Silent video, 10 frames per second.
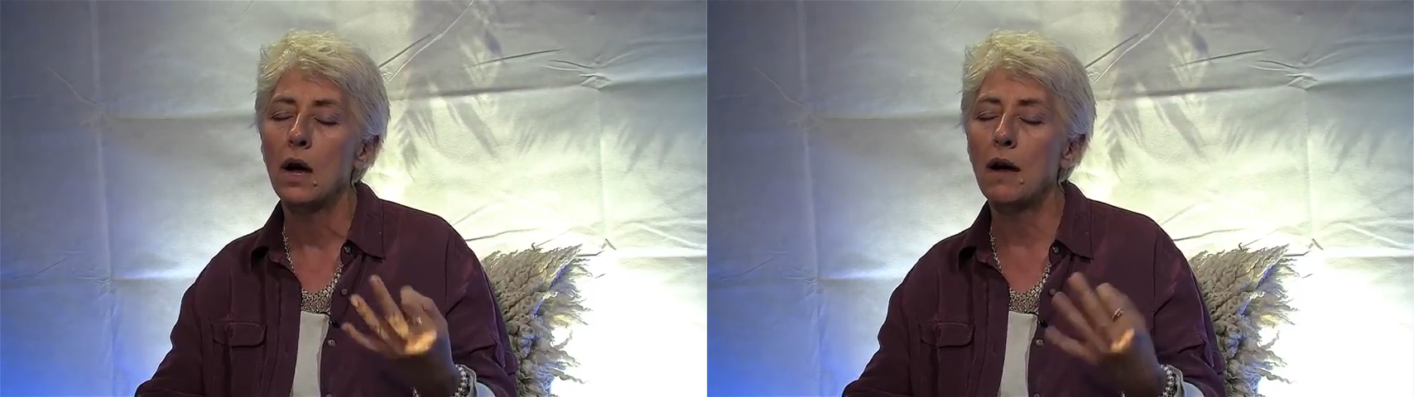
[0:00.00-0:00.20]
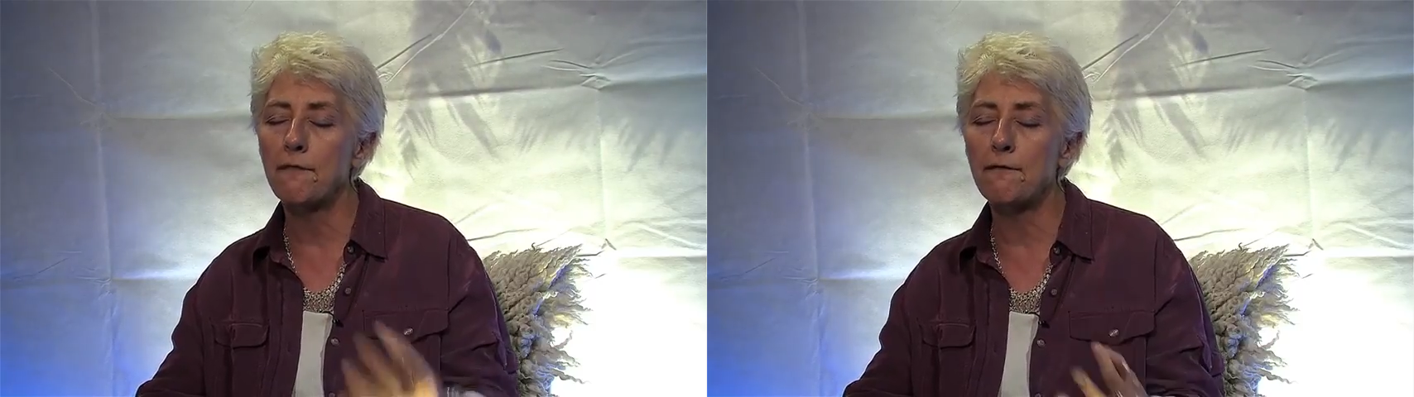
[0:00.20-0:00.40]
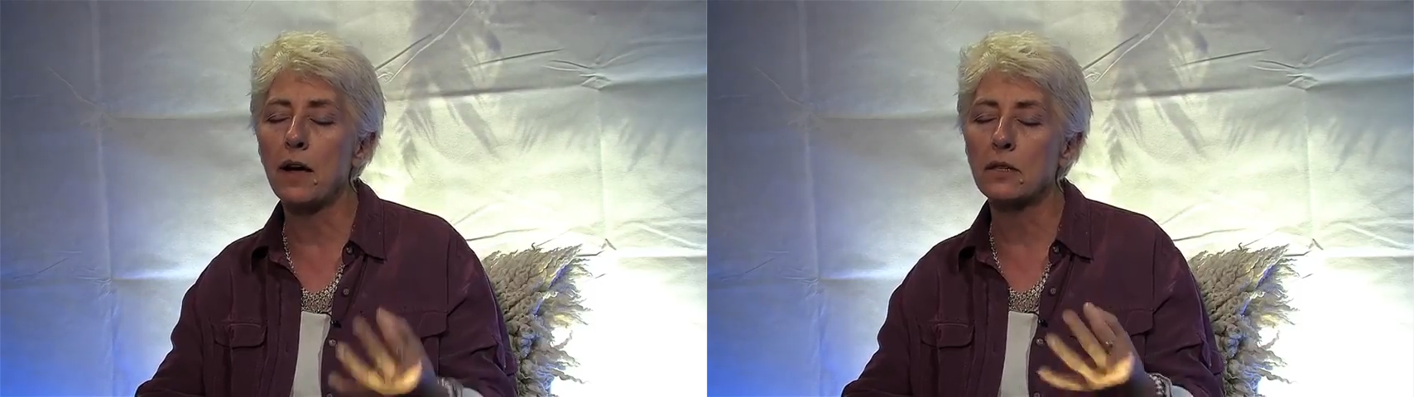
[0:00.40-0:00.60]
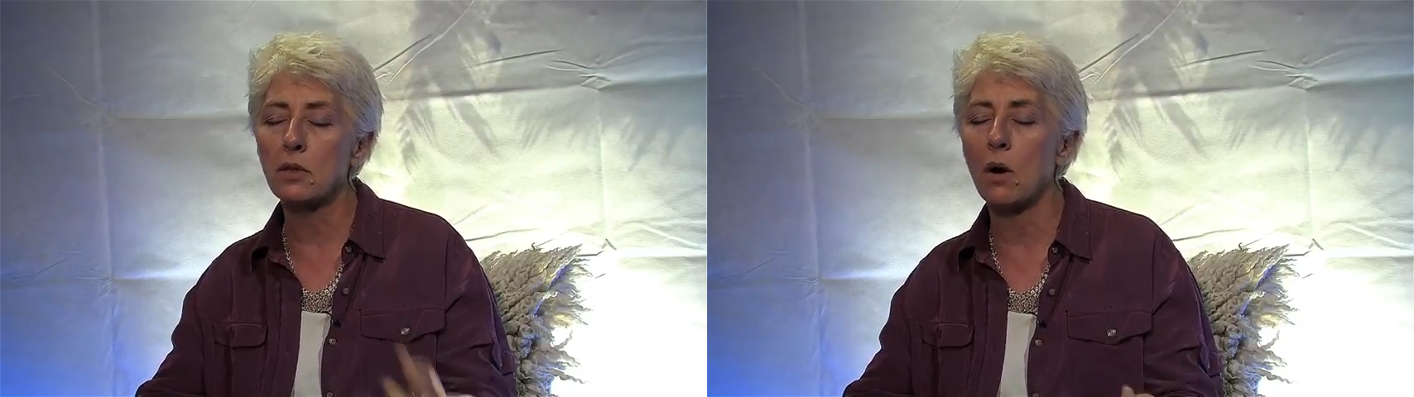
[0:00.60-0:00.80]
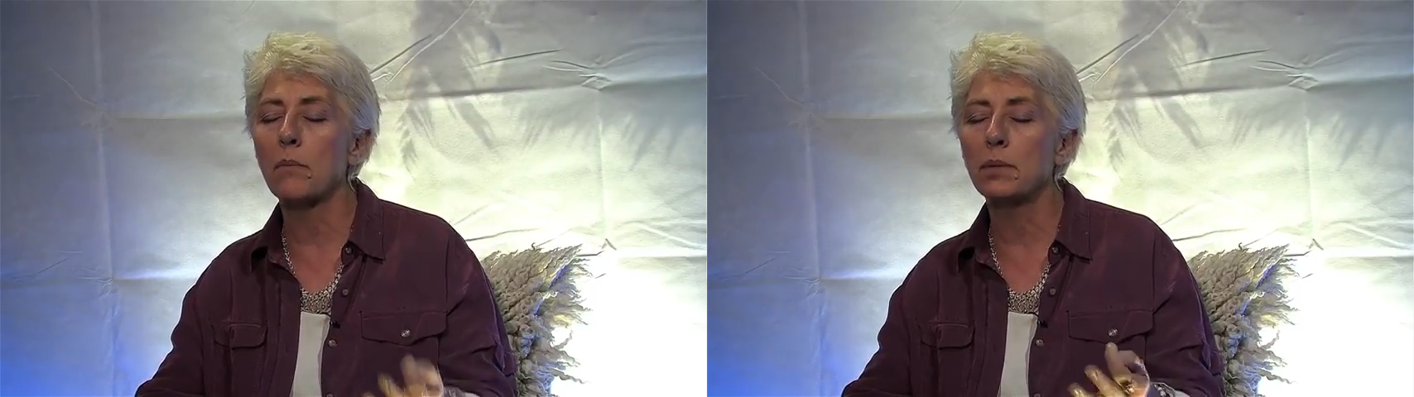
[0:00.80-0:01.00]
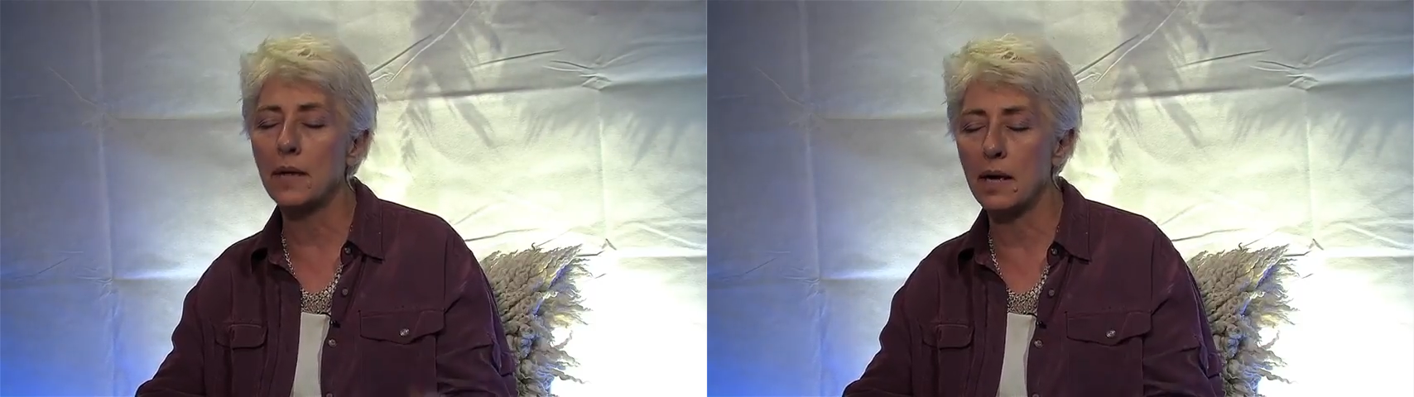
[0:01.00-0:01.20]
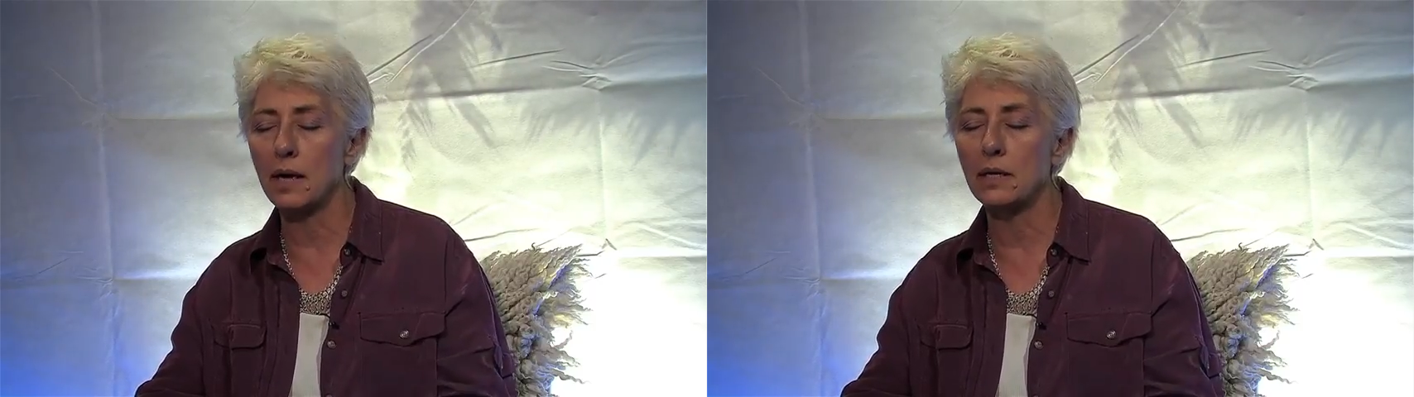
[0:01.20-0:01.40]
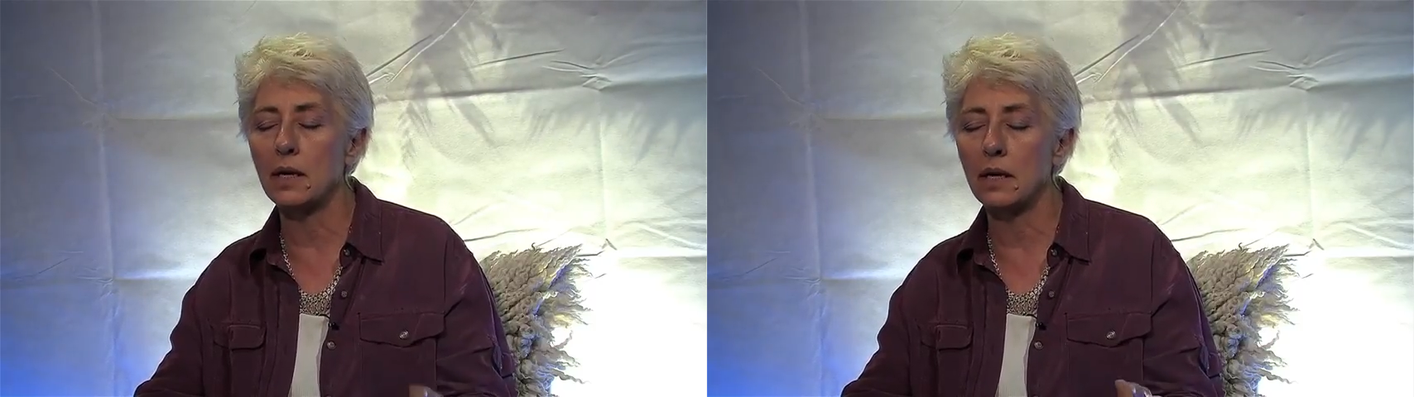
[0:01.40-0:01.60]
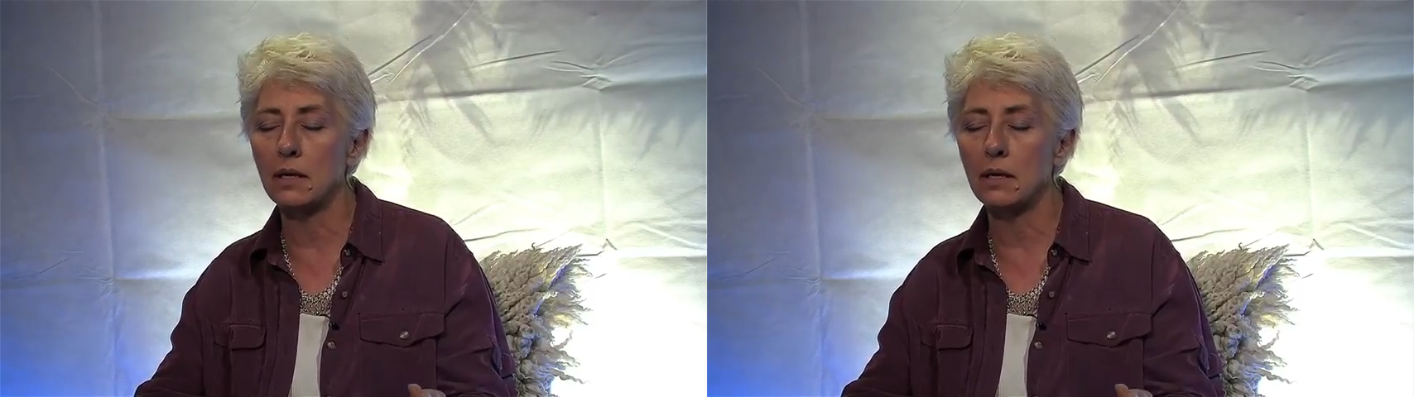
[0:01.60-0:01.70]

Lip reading: affect our planet.